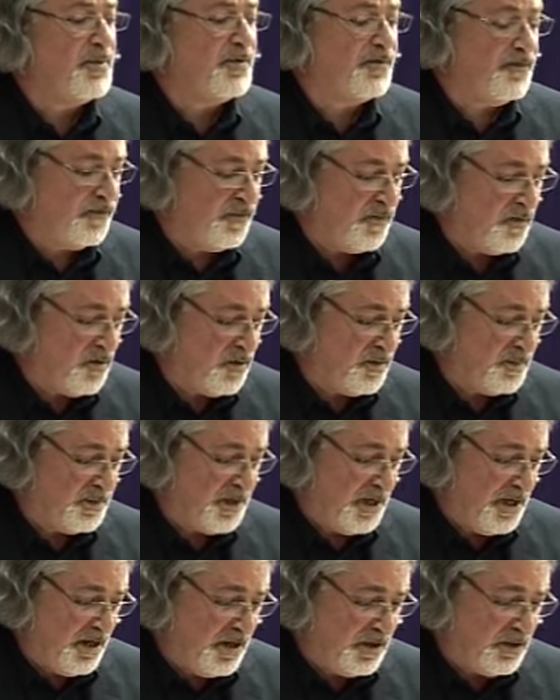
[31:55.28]
were
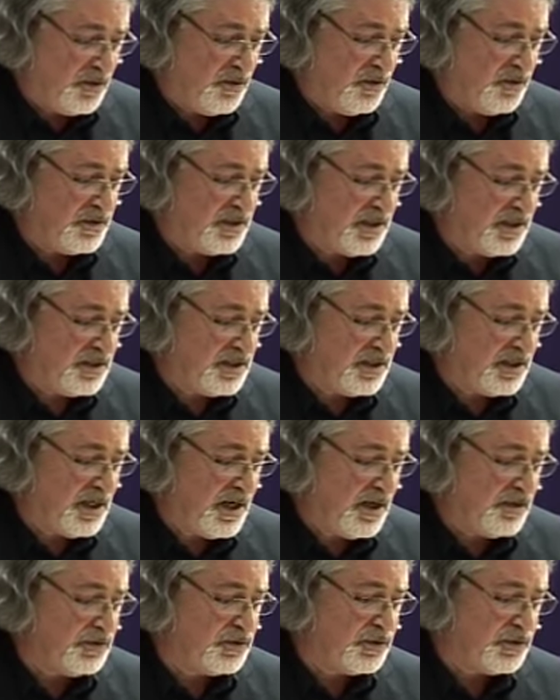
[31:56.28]
performed according to
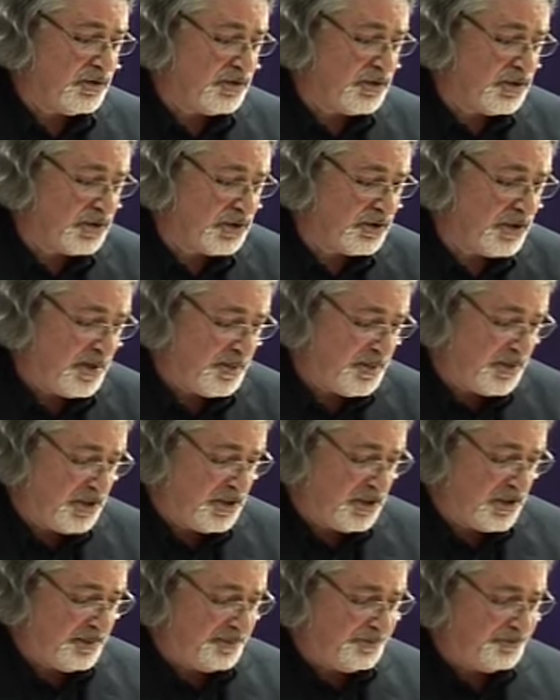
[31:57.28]
cultural
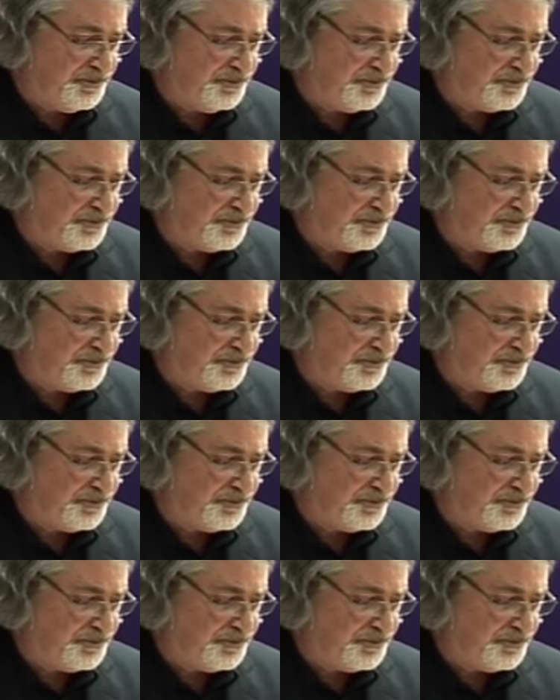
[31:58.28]
scripts.